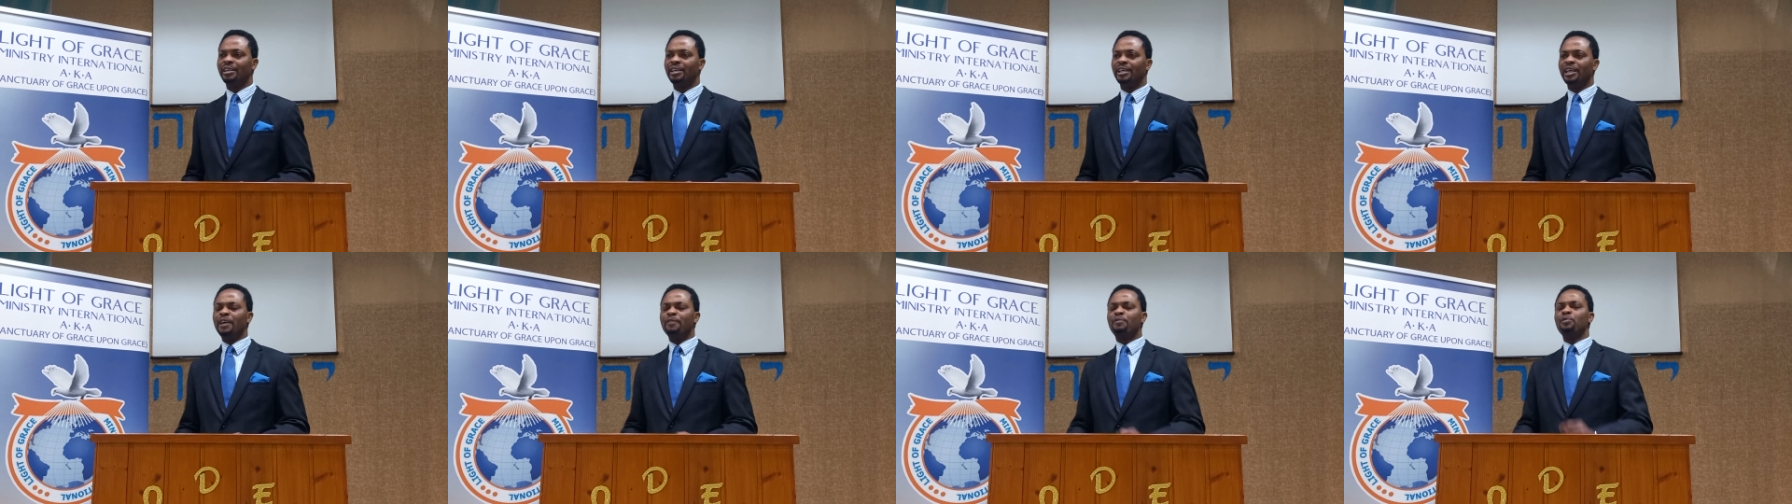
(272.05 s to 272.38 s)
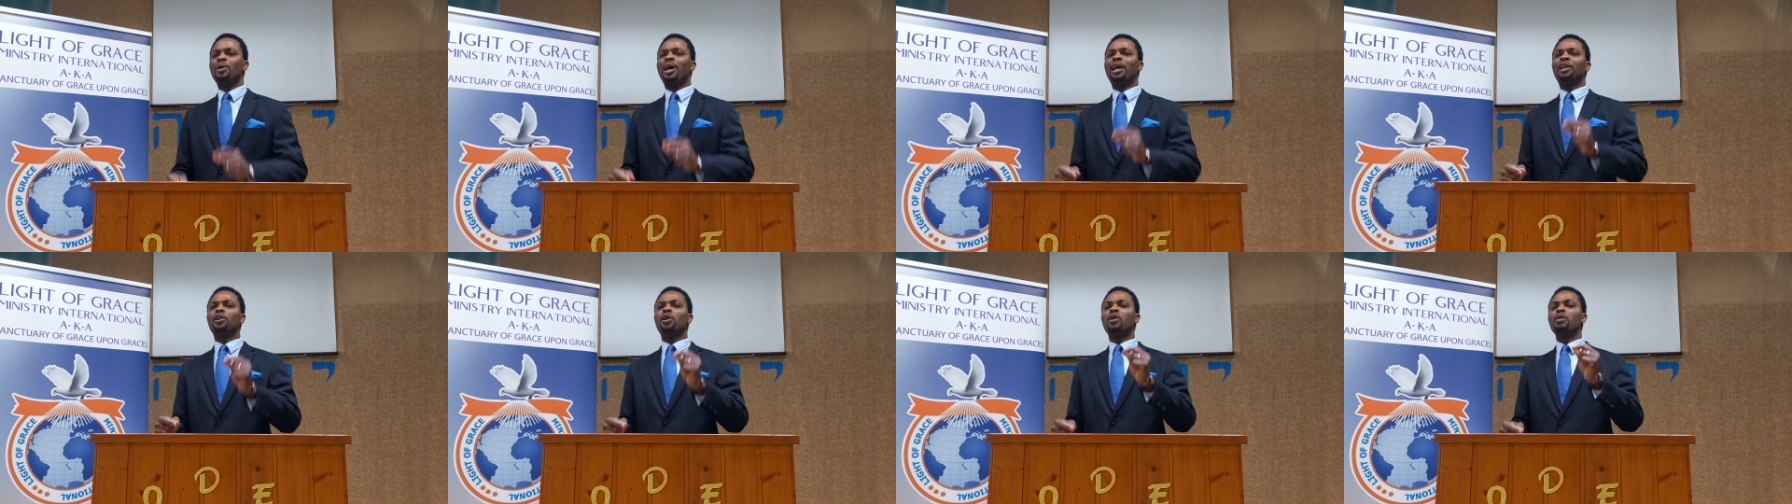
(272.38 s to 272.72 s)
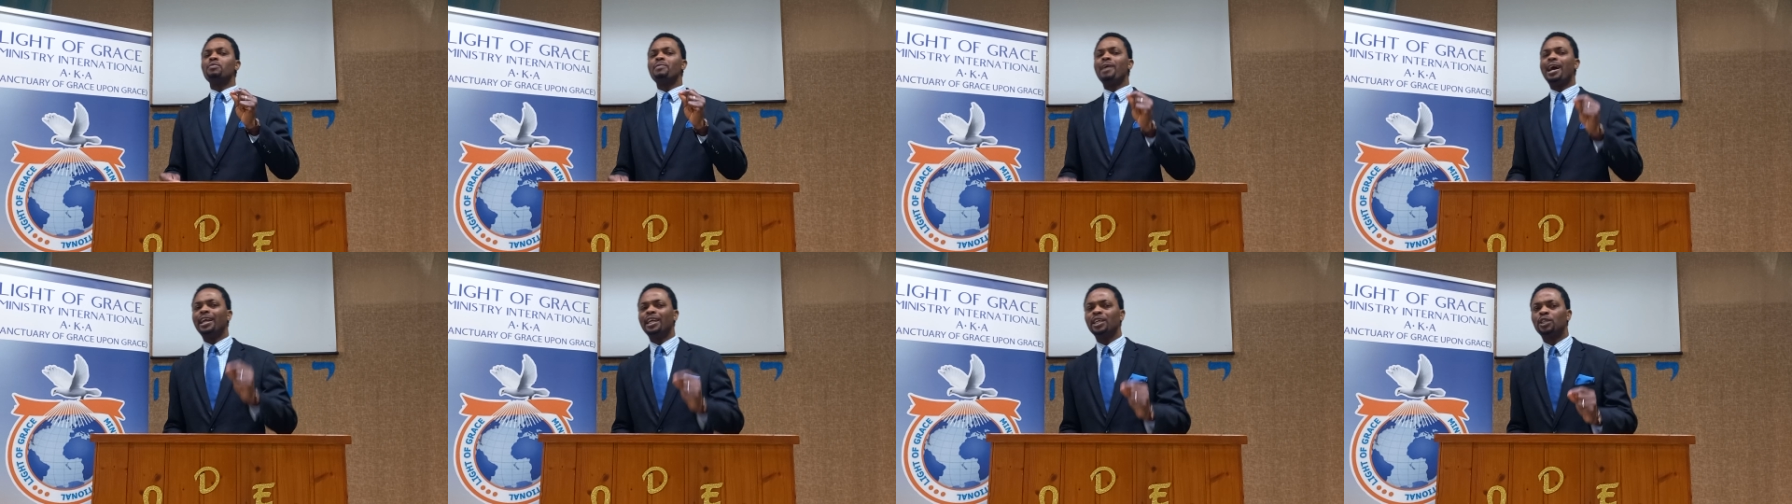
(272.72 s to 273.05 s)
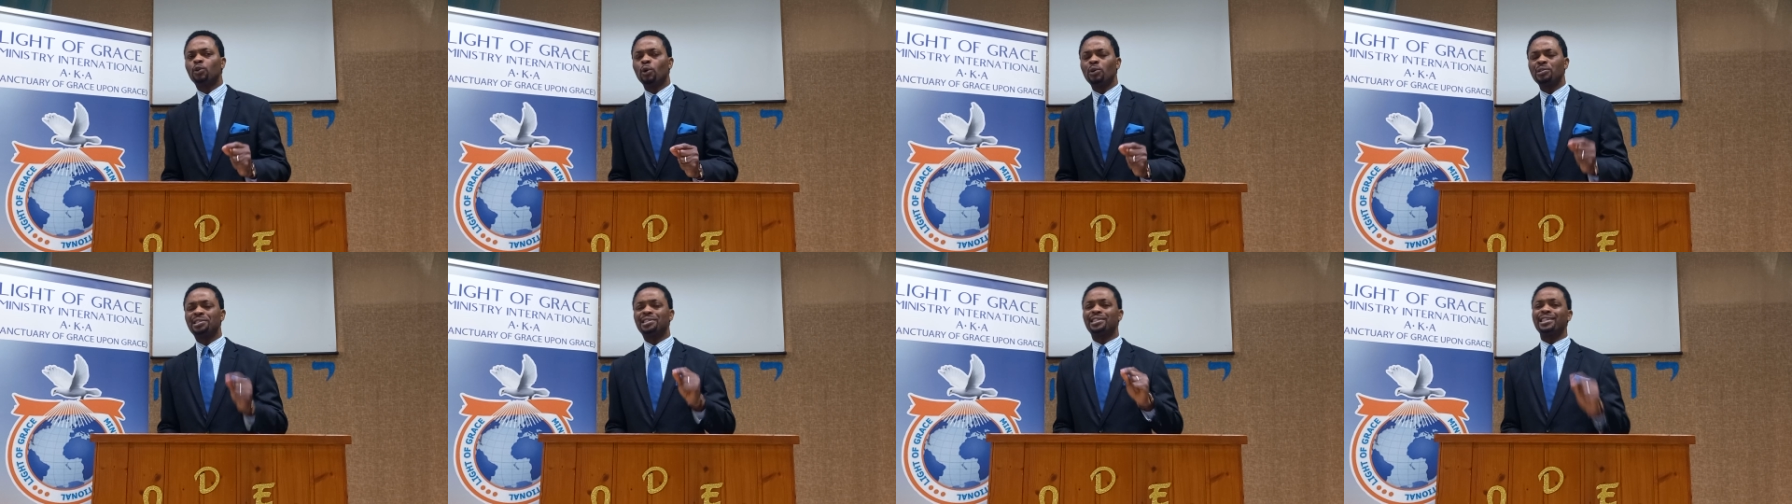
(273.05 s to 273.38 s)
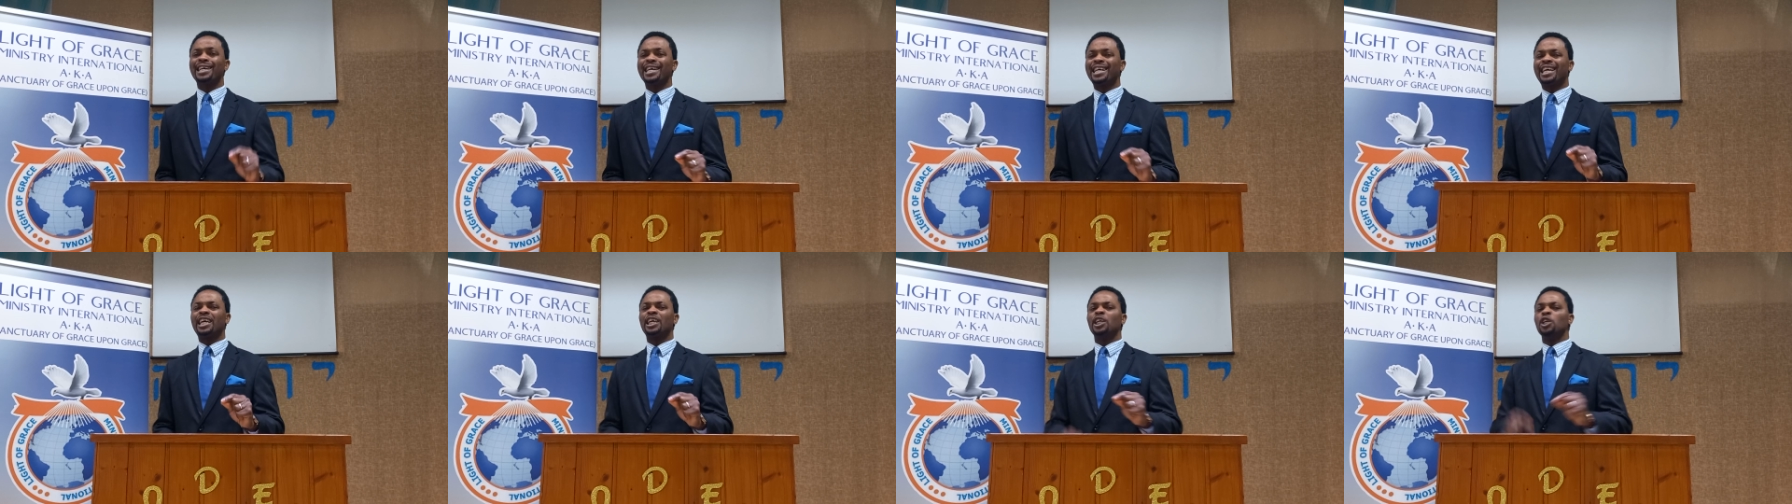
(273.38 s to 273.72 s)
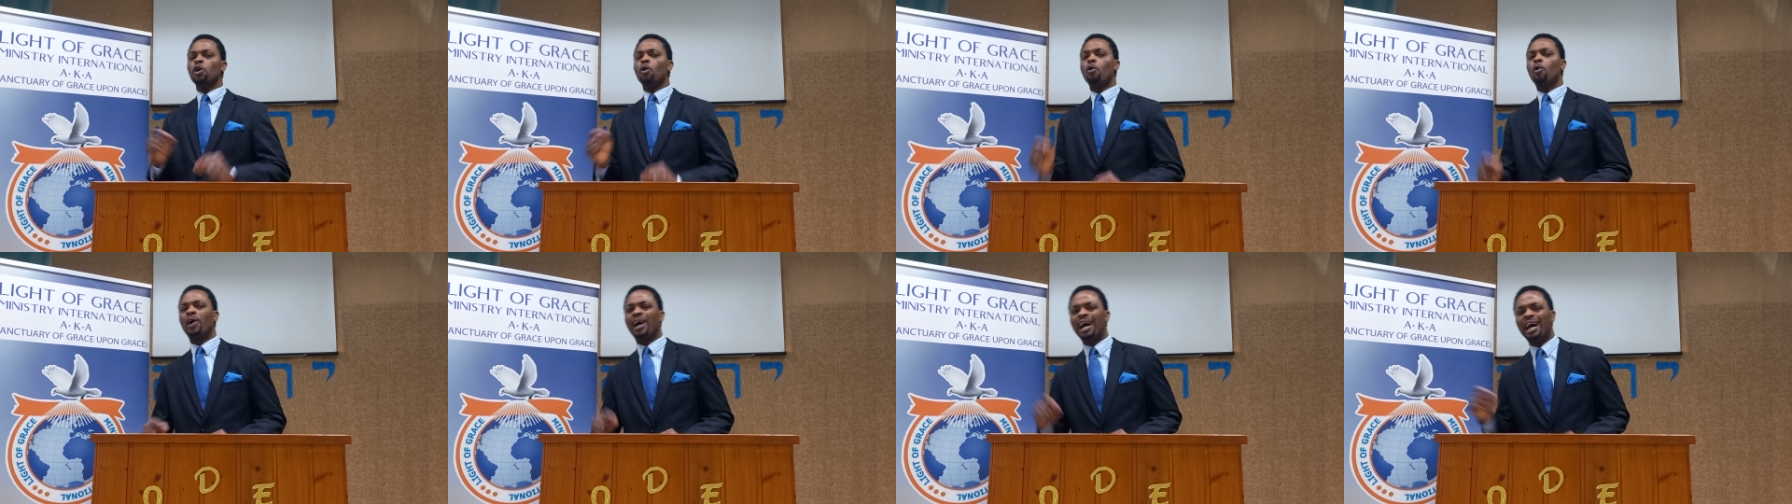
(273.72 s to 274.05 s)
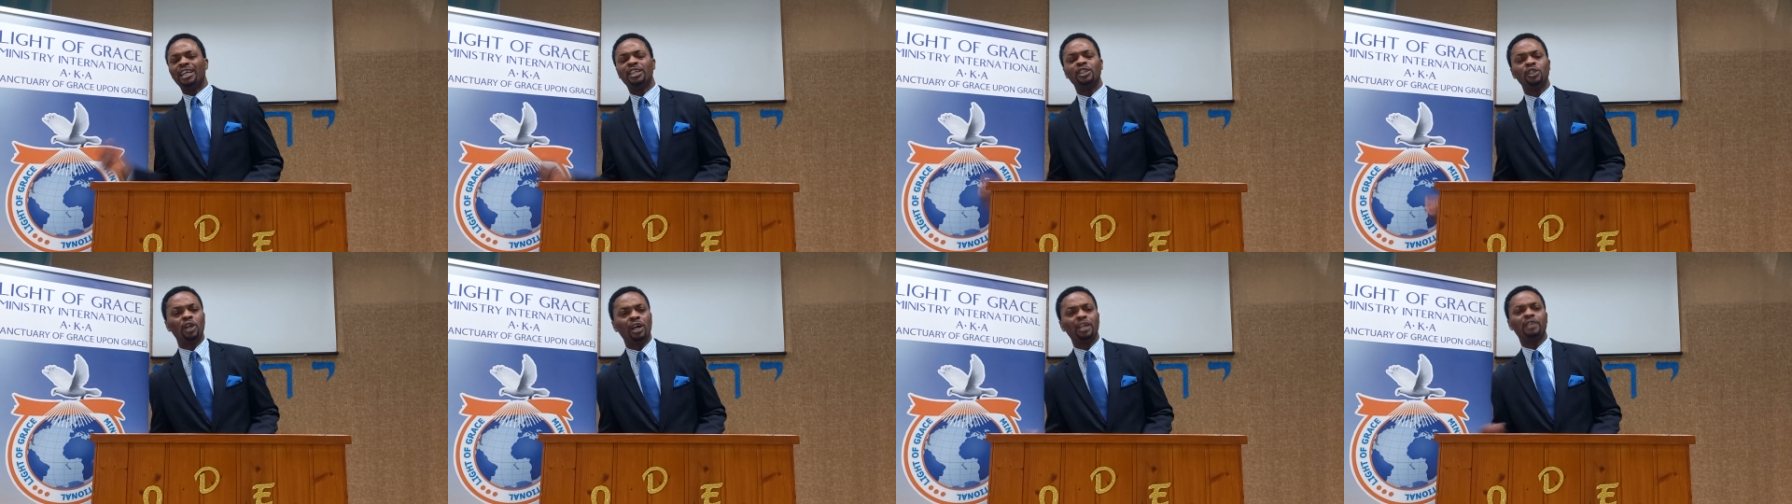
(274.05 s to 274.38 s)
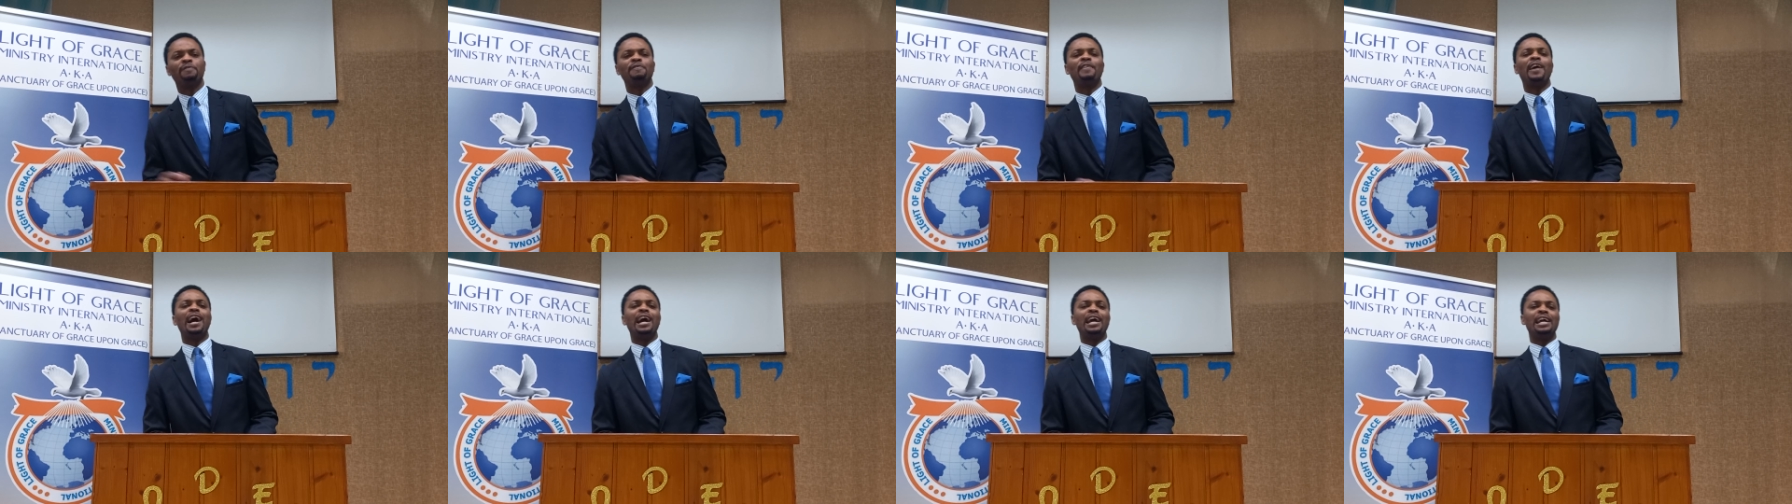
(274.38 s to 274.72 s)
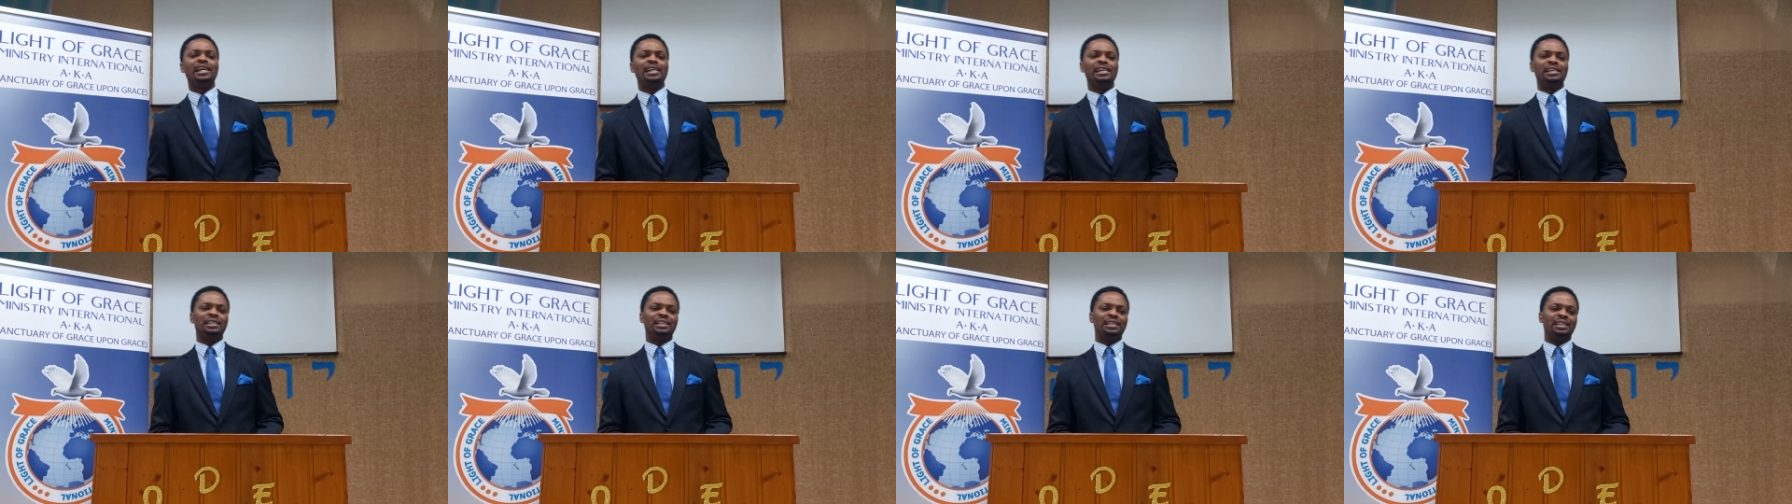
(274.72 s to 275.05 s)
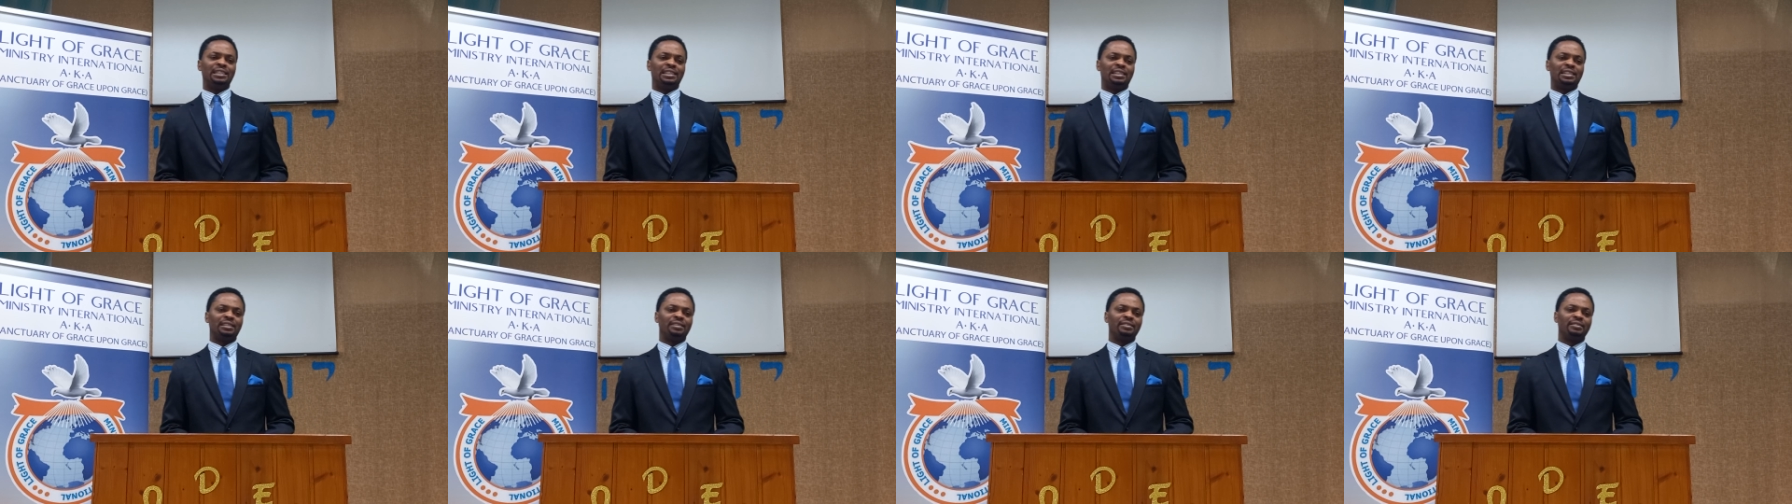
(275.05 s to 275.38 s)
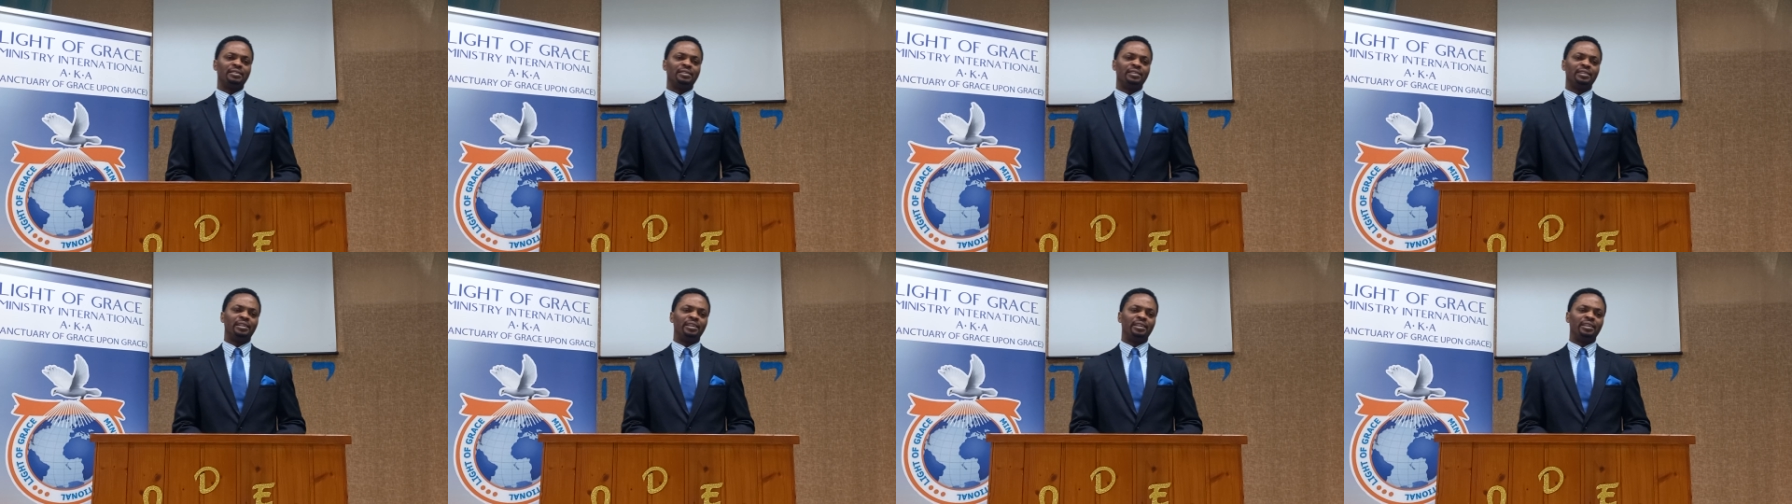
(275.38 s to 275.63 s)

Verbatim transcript: If you are not ready to seek, you cannot find it.